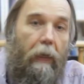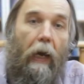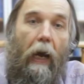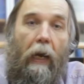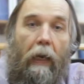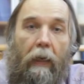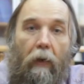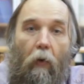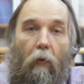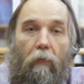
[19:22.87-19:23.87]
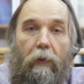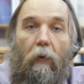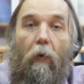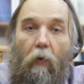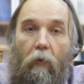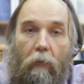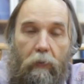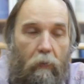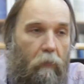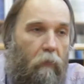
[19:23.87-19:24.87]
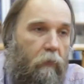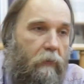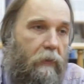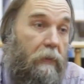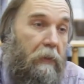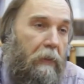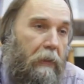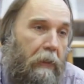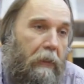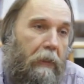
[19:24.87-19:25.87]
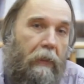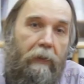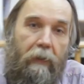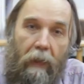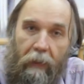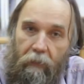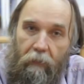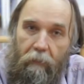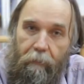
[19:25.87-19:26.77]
eye of the owl, you could see in the night.